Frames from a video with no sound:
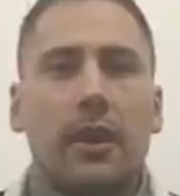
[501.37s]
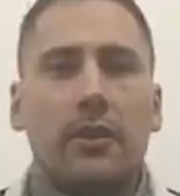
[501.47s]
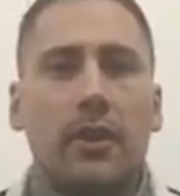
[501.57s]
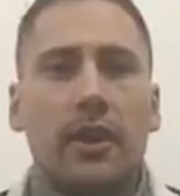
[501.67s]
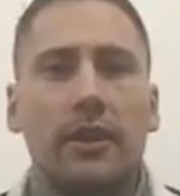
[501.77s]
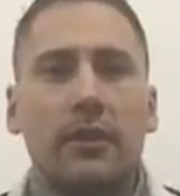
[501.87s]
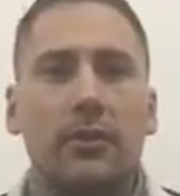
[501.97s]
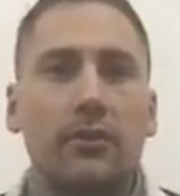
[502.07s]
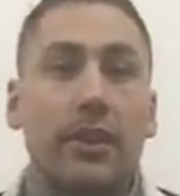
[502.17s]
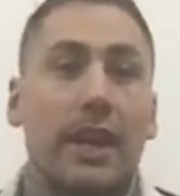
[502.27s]
I find it
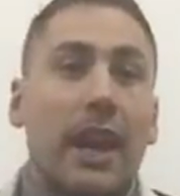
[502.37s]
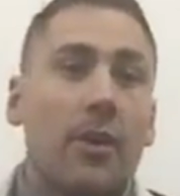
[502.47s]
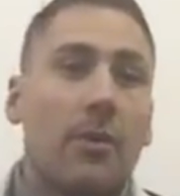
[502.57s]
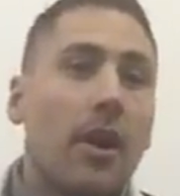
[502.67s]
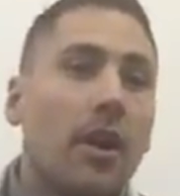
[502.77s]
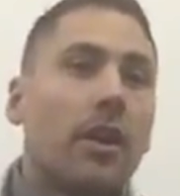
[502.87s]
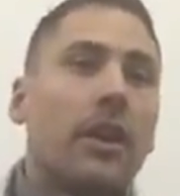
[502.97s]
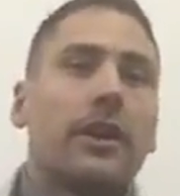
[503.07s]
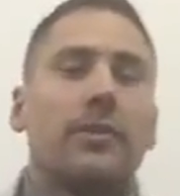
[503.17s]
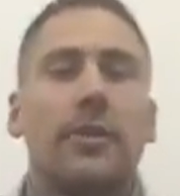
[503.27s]
will really help my
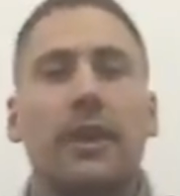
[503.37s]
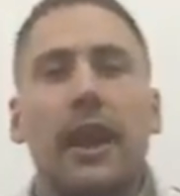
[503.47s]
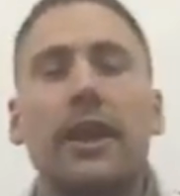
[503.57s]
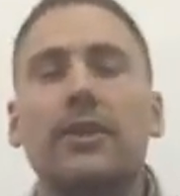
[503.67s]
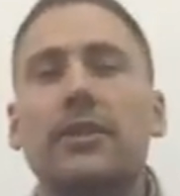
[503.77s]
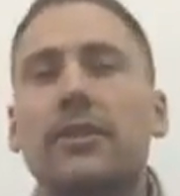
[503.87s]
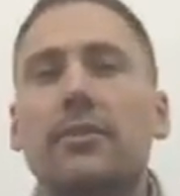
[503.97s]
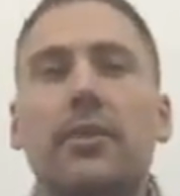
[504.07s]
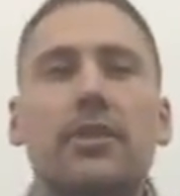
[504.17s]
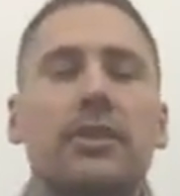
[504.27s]
online communications as
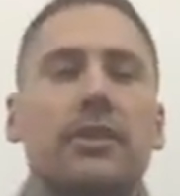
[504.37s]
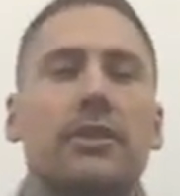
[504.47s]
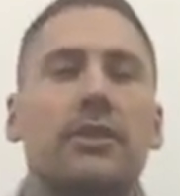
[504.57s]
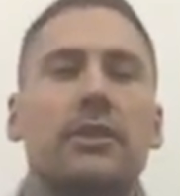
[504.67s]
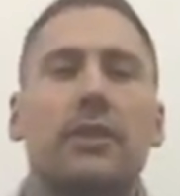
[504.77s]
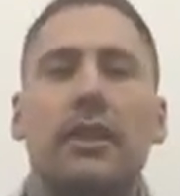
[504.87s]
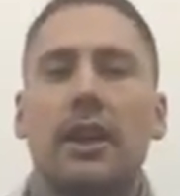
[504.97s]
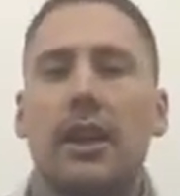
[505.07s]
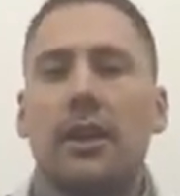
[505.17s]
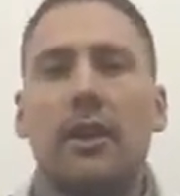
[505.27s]
much as
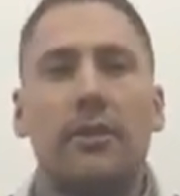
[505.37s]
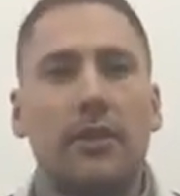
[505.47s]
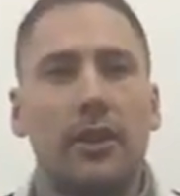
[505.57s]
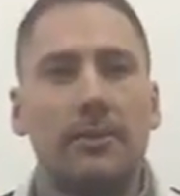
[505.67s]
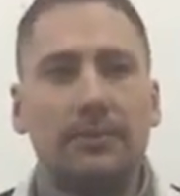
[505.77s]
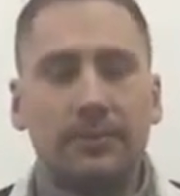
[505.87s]
offline.